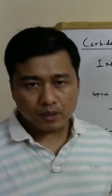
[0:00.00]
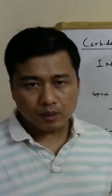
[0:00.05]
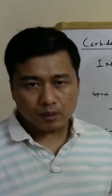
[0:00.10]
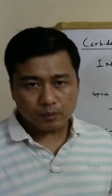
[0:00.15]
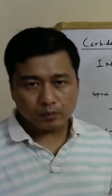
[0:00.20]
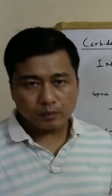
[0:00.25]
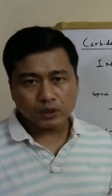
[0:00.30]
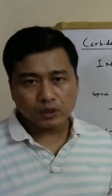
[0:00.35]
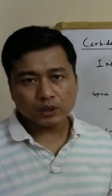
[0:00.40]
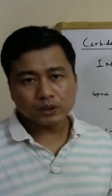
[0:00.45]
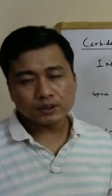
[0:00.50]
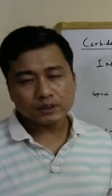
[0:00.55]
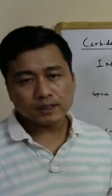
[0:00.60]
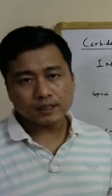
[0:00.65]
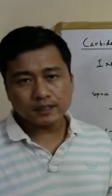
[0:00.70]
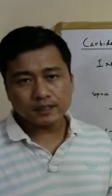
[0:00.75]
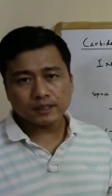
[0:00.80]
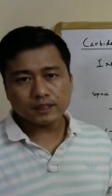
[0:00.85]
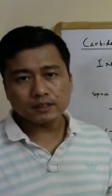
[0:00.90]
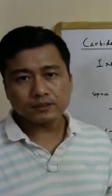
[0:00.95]
because
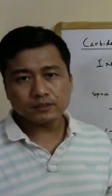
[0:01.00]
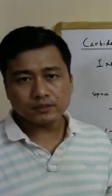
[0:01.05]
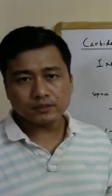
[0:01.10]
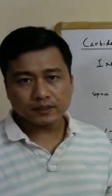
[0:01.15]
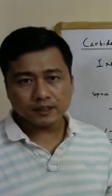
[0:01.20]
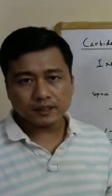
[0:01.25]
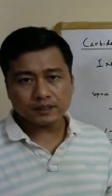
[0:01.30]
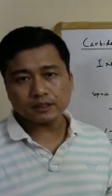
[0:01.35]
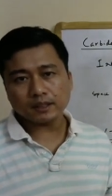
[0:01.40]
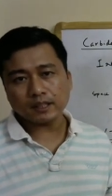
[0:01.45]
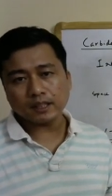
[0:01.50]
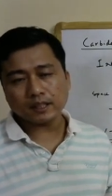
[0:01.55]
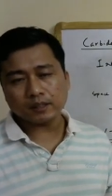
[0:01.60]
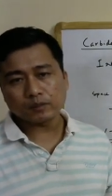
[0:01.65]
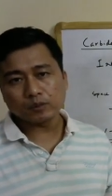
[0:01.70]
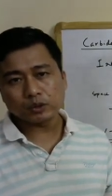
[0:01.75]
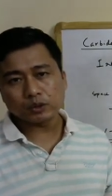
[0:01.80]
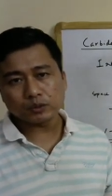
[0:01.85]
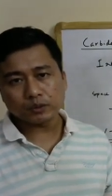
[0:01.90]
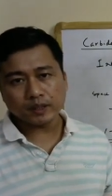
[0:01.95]
it can fix
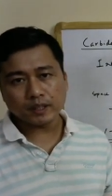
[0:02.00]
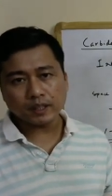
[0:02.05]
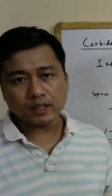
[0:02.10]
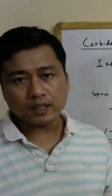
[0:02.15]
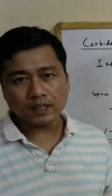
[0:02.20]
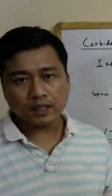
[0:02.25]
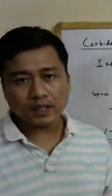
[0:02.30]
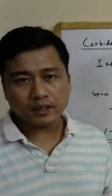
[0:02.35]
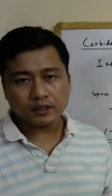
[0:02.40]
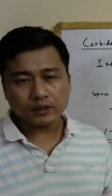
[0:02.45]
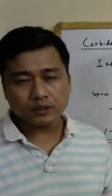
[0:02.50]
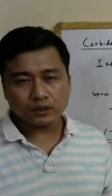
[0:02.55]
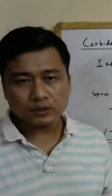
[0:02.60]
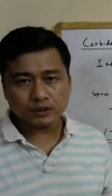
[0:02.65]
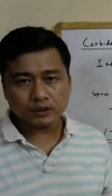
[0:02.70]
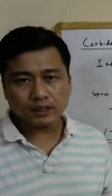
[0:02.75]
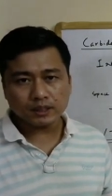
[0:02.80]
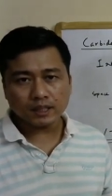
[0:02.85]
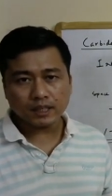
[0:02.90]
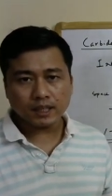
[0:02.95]
atmospheric
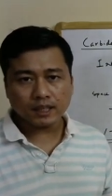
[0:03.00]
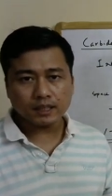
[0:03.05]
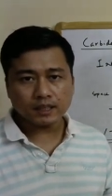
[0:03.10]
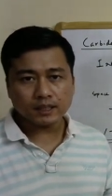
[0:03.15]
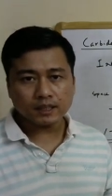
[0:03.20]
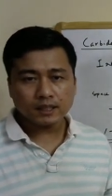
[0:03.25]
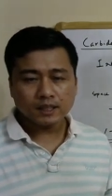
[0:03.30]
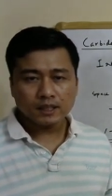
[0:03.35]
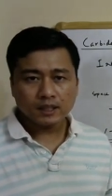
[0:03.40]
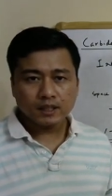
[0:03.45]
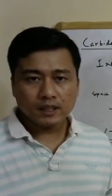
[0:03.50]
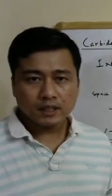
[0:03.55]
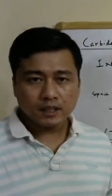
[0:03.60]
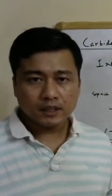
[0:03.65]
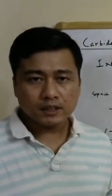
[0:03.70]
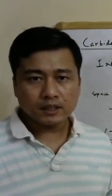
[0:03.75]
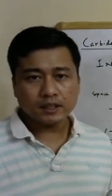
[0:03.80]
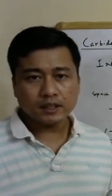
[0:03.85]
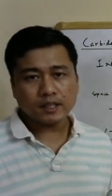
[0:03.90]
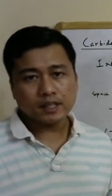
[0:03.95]
nitrogen and
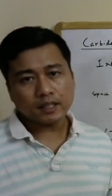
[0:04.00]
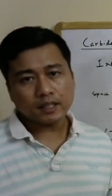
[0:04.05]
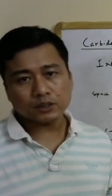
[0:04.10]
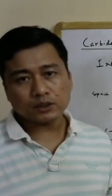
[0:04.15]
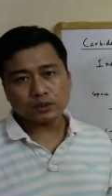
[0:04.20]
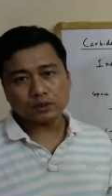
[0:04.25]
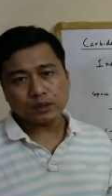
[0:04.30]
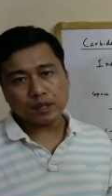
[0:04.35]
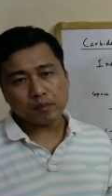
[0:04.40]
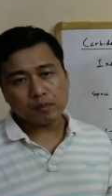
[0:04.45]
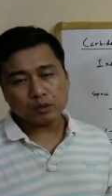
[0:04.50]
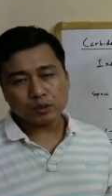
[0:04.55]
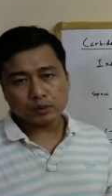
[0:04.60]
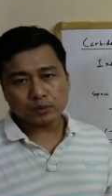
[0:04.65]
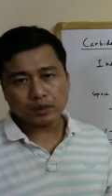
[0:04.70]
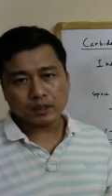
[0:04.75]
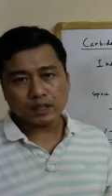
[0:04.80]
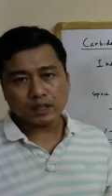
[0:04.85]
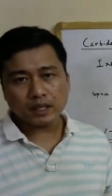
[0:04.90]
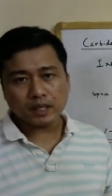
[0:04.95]
it reacts with
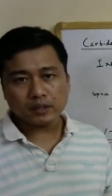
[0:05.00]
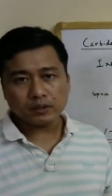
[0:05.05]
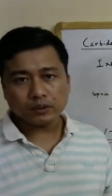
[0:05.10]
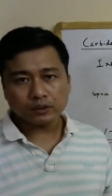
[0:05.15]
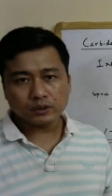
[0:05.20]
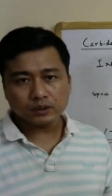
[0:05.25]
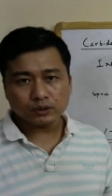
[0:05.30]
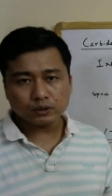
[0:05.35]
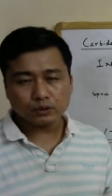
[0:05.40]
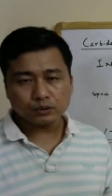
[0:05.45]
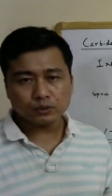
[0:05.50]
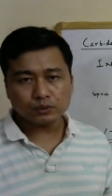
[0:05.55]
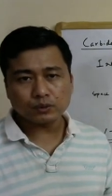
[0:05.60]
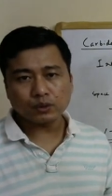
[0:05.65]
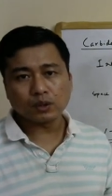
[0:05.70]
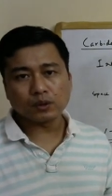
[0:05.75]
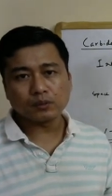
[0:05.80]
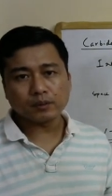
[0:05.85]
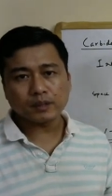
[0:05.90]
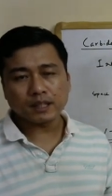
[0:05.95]
atmospheric nitrogen to
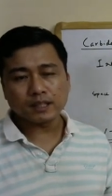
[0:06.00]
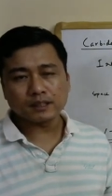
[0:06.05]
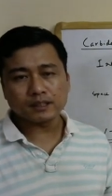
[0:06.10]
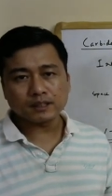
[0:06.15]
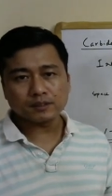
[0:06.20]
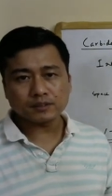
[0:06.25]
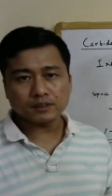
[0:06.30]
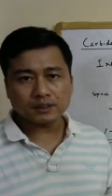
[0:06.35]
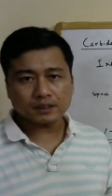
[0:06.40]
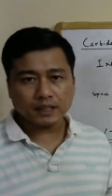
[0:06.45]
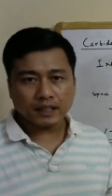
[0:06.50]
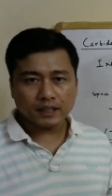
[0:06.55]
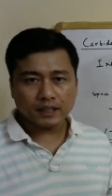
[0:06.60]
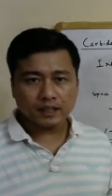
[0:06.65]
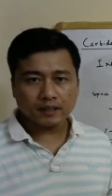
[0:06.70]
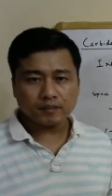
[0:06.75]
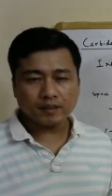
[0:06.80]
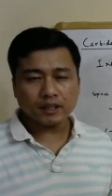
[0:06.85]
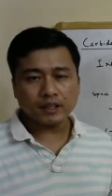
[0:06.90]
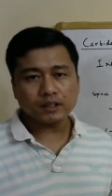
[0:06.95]
form calcium
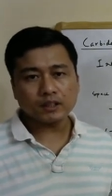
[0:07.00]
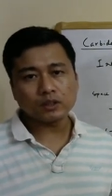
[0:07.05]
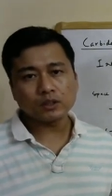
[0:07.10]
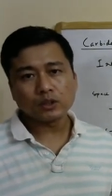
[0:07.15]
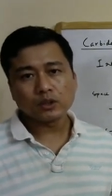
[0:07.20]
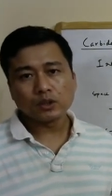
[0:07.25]
cyanamide,